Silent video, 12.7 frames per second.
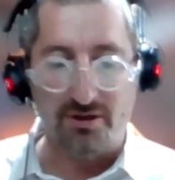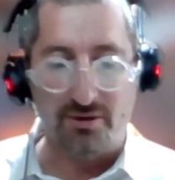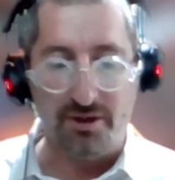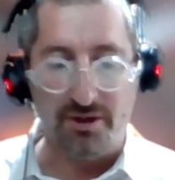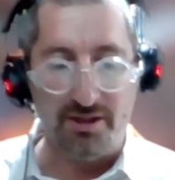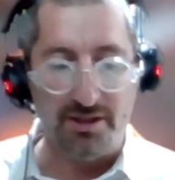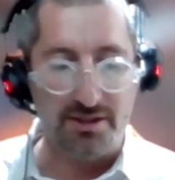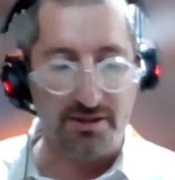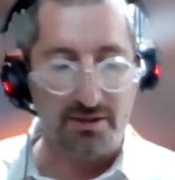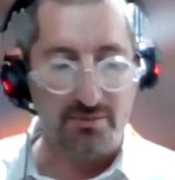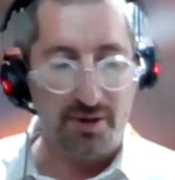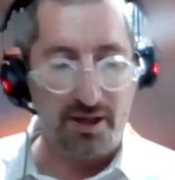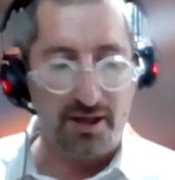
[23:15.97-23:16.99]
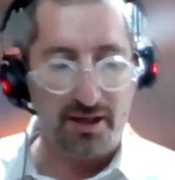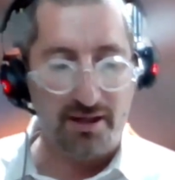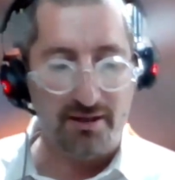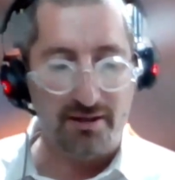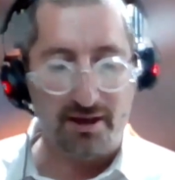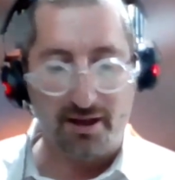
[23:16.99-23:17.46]
He said, we consider
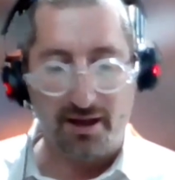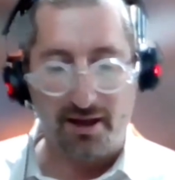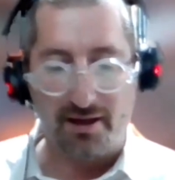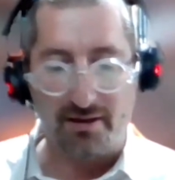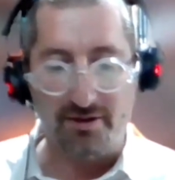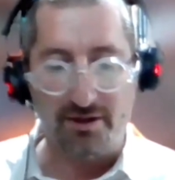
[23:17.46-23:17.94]
that